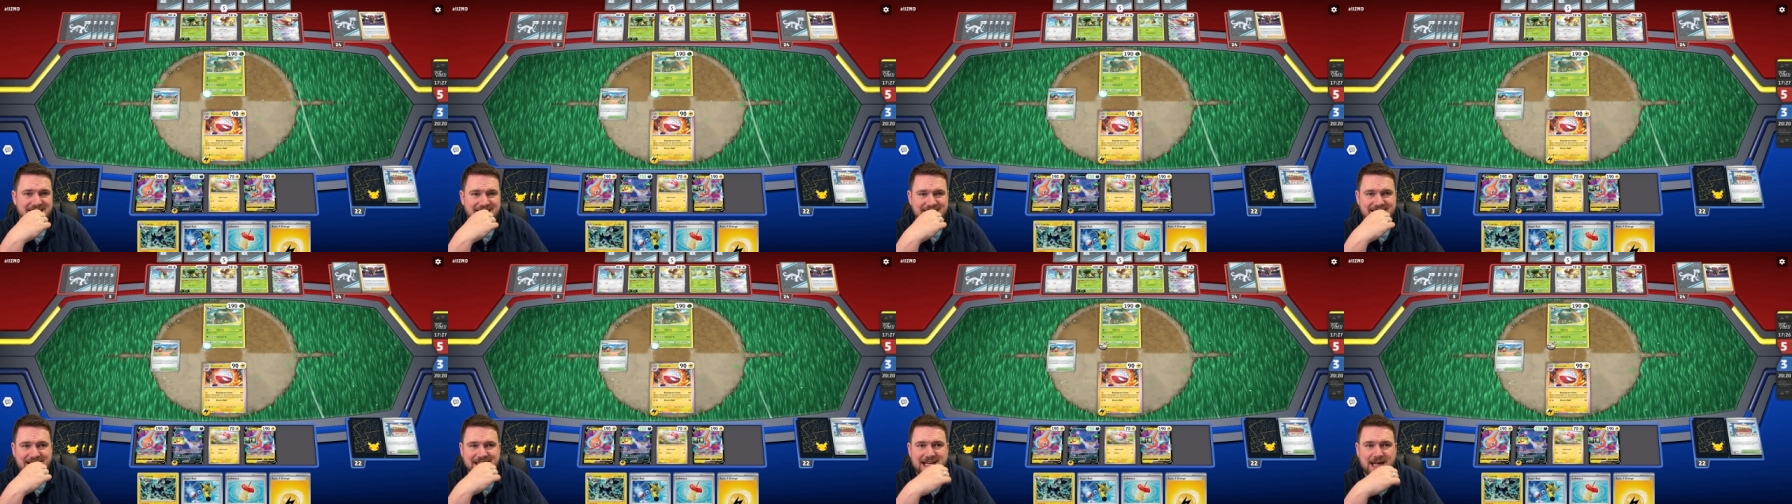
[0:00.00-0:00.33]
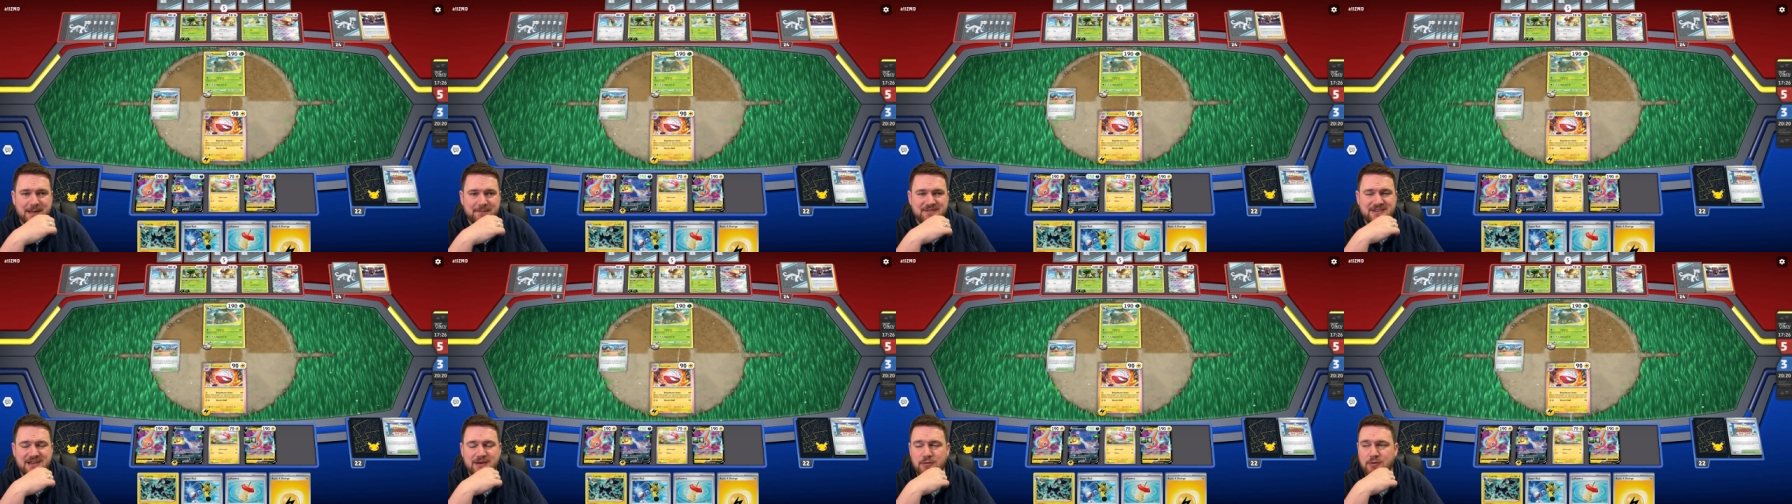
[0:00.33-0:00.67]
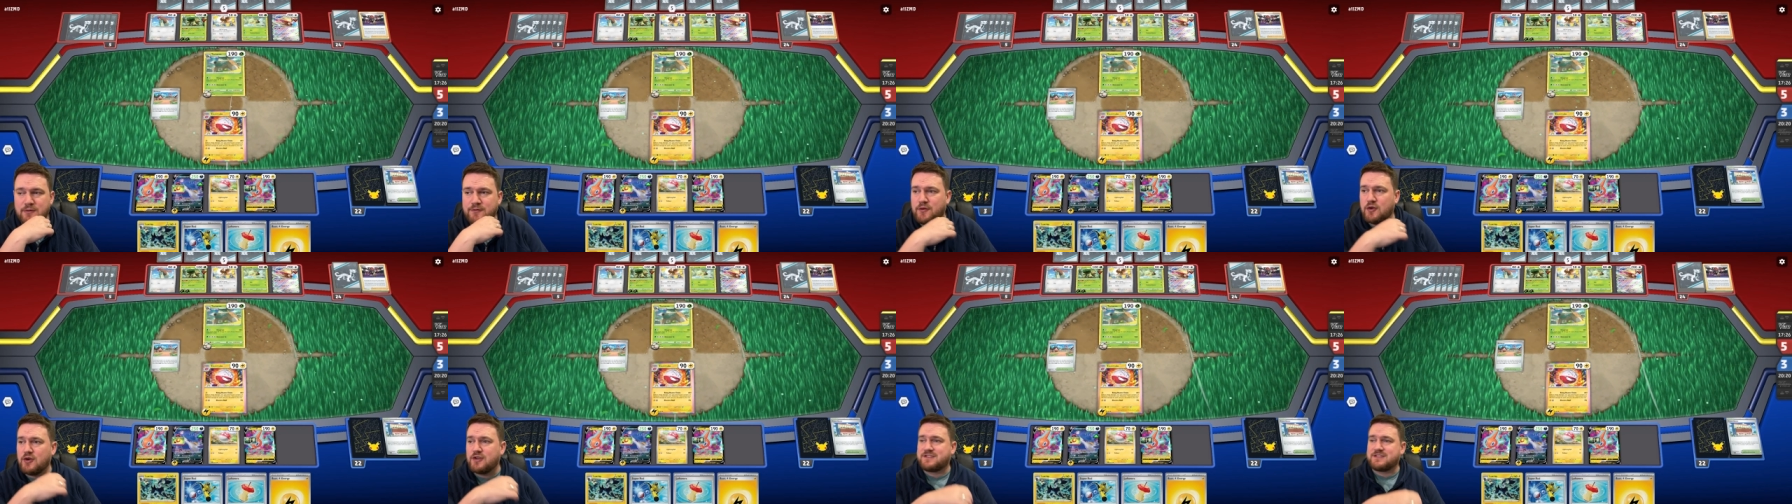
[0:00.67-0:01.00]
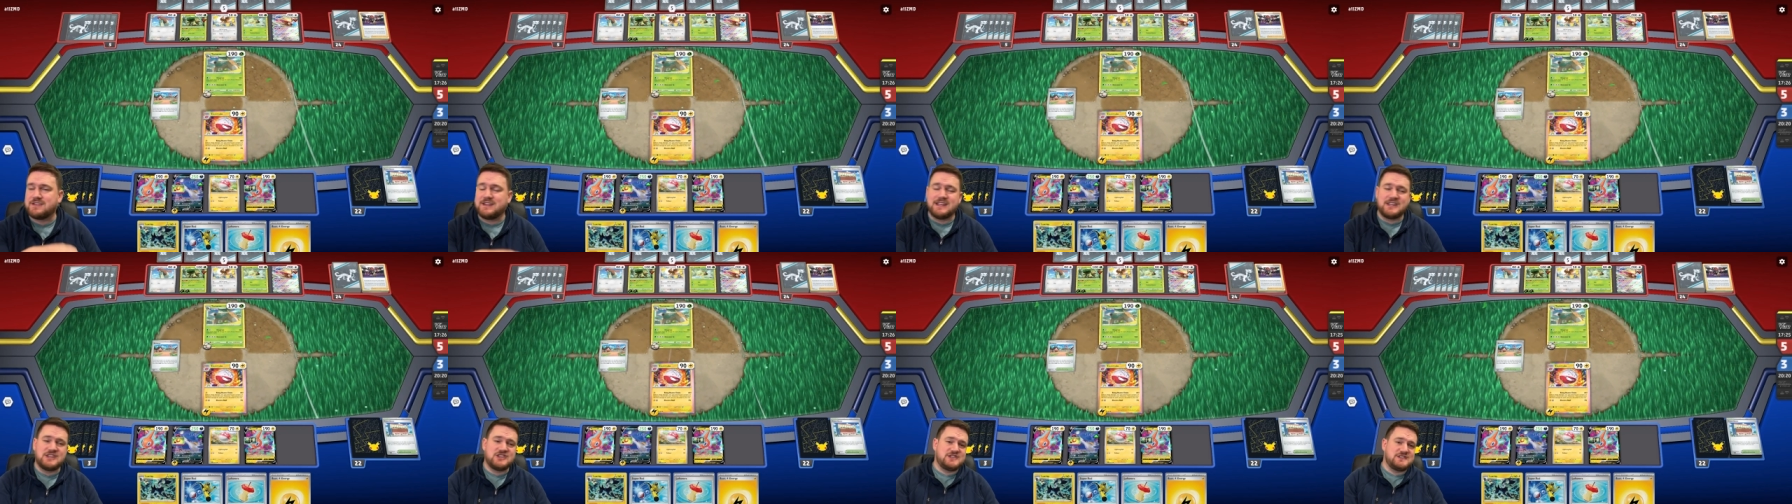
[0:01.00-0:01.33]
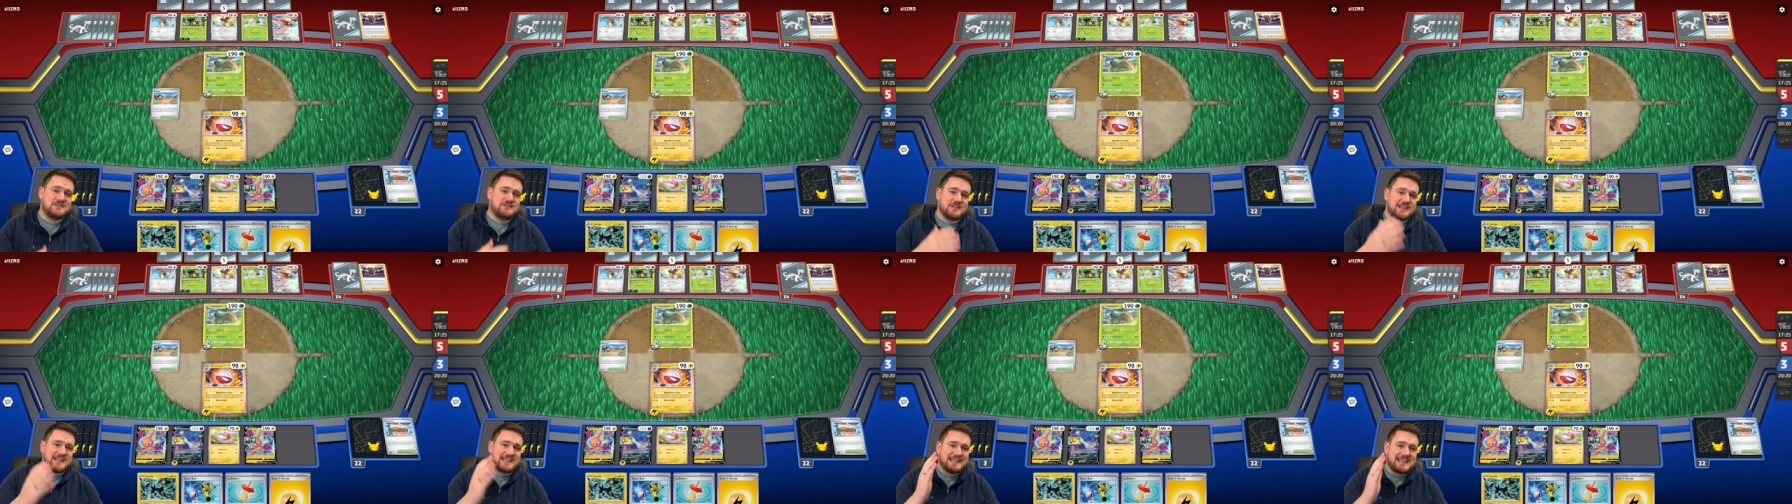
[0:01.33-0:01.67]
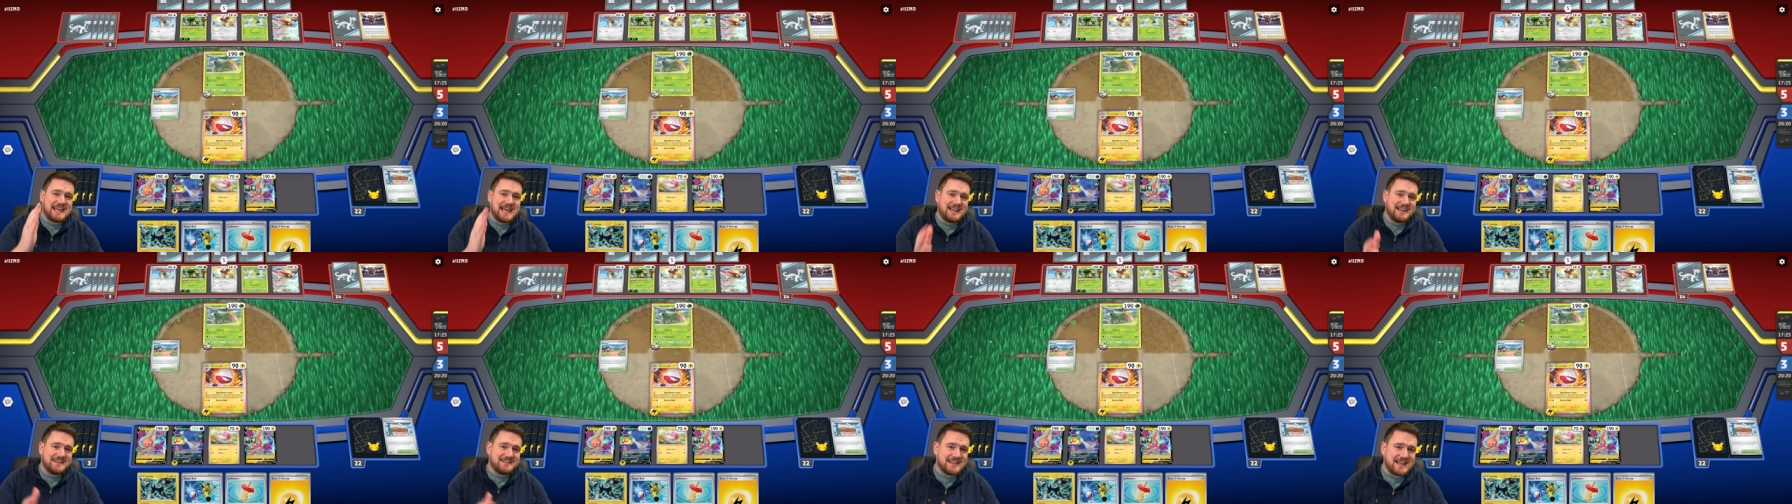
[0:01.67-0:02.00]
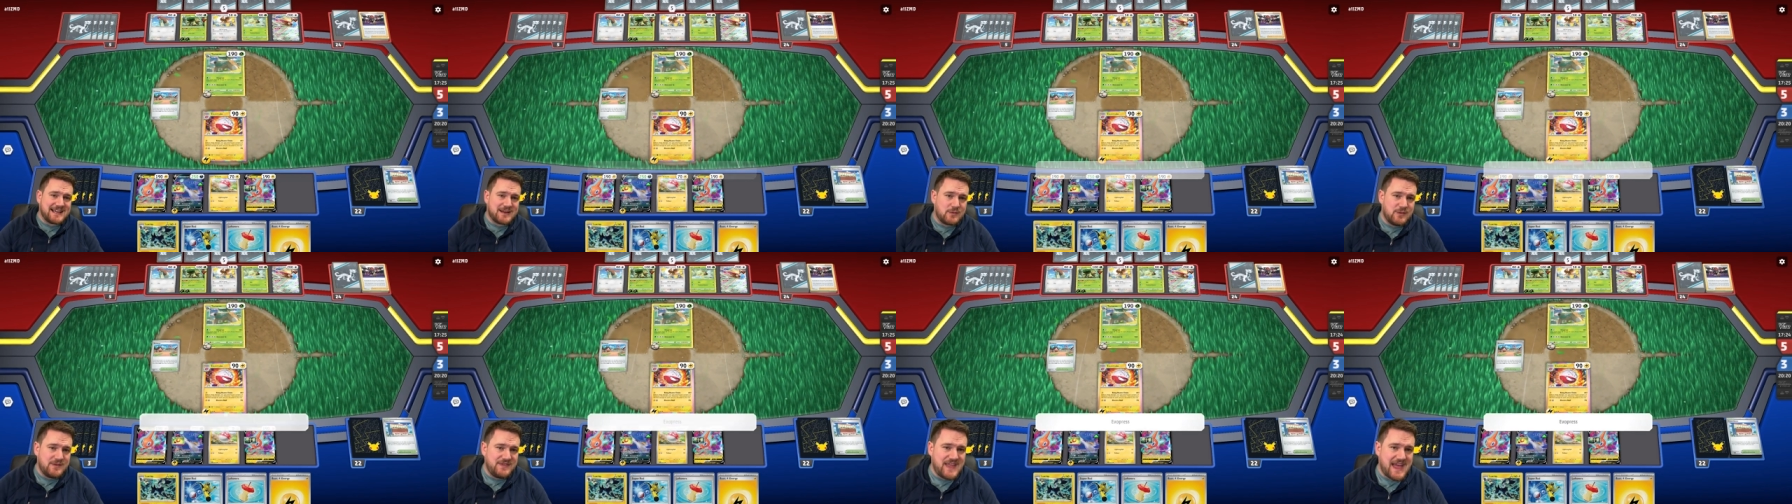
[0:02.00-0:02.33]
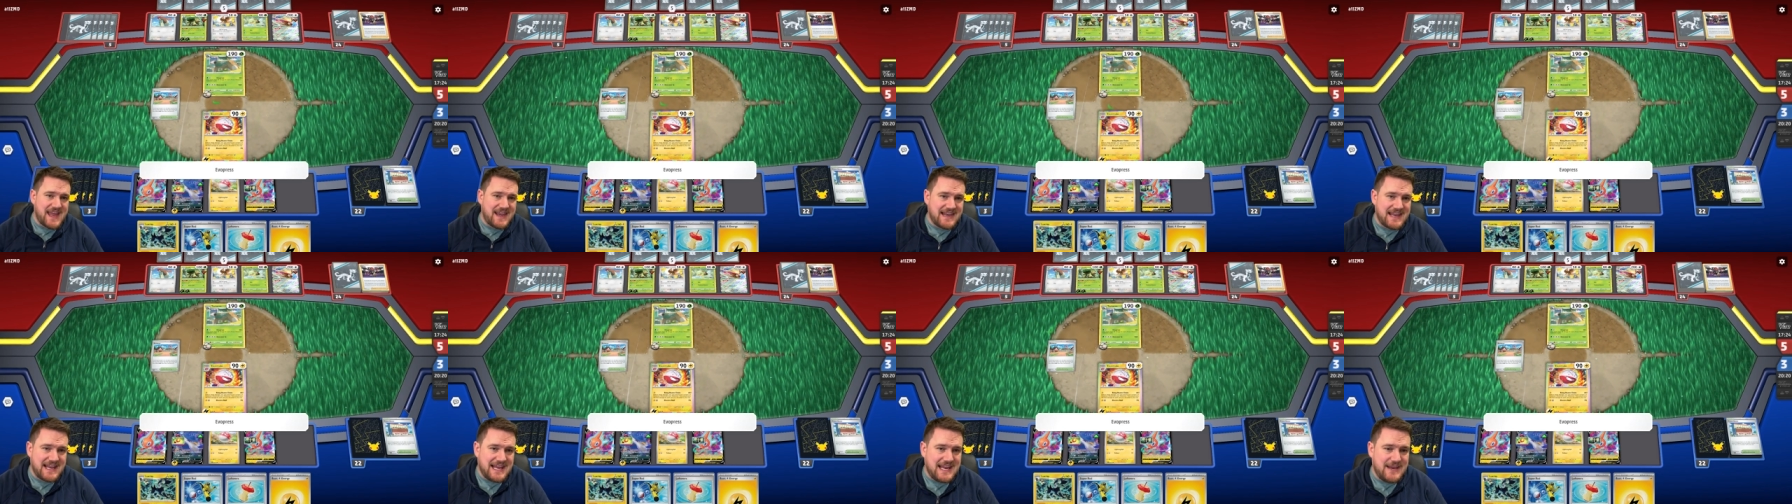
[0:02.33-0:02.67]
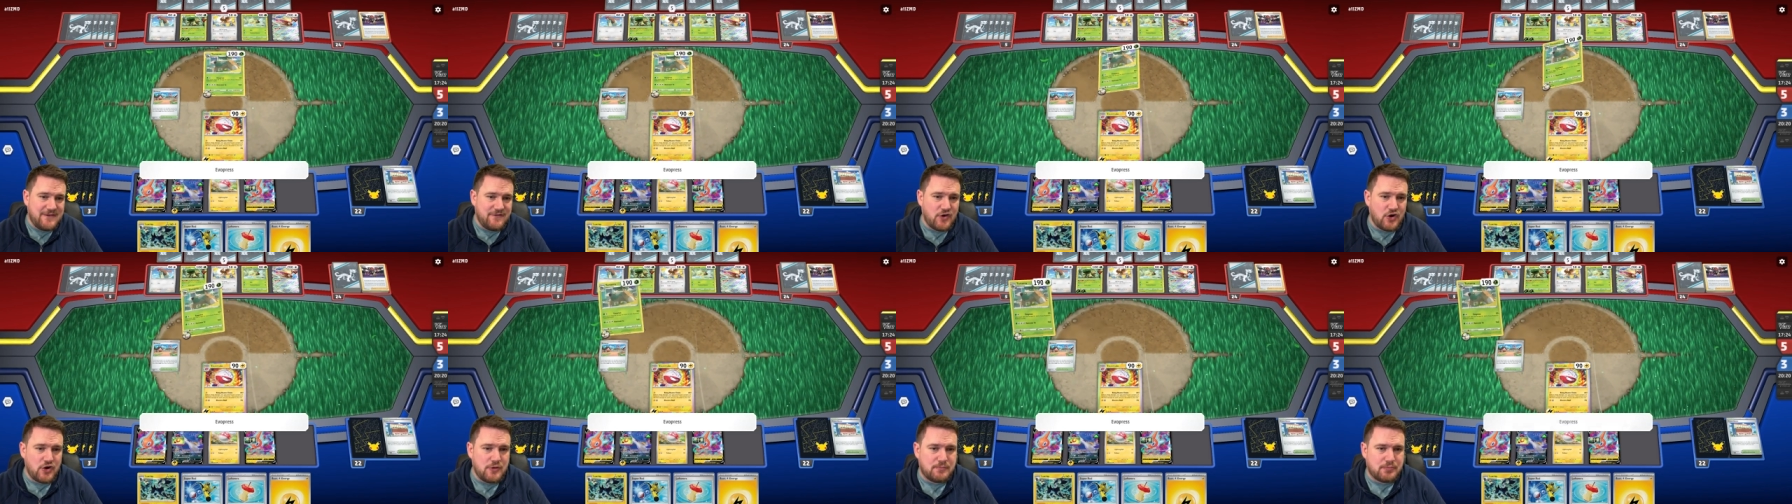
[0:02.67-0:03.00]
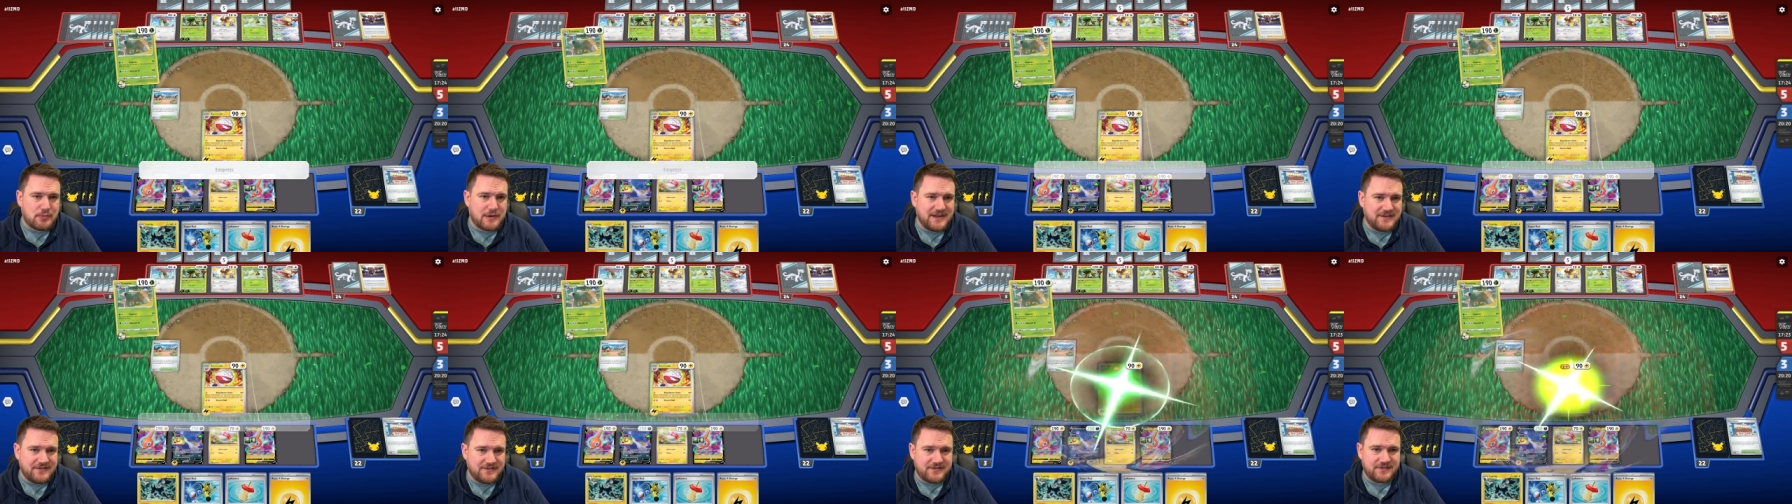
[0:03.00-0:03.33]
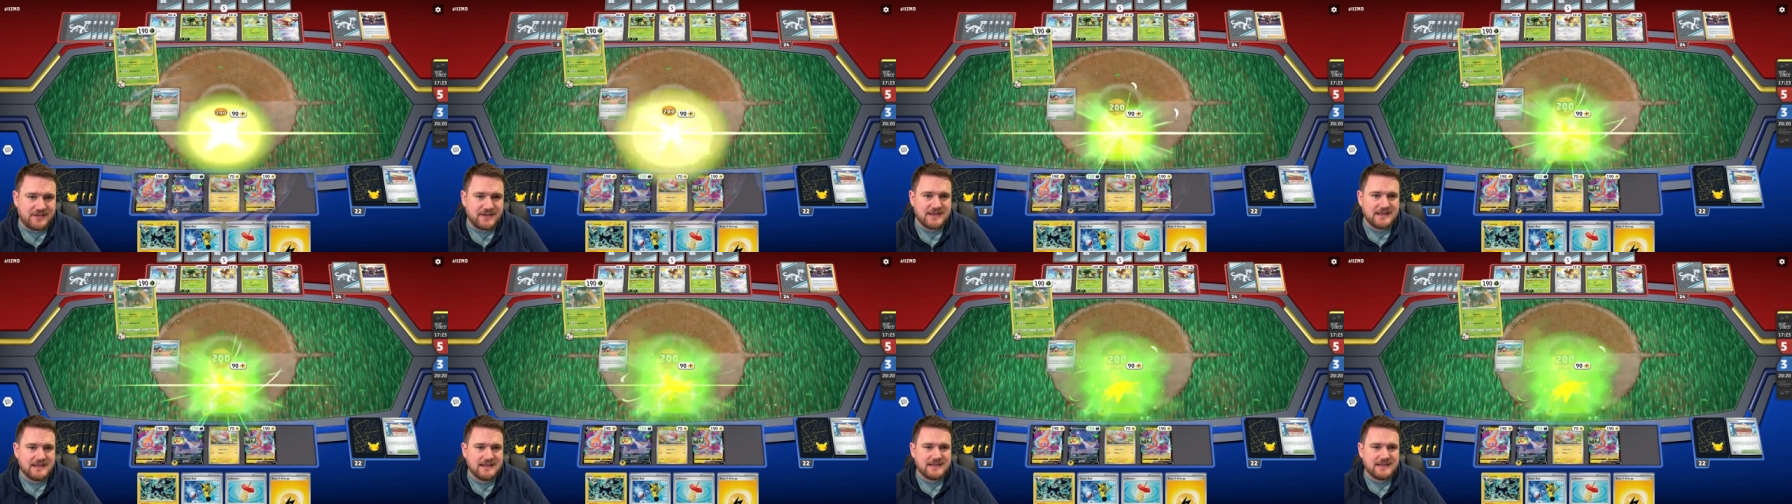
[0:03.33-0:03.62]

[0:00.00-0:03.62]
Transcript: Here comes that Reversal Energy, so they can attack with that Evo Press,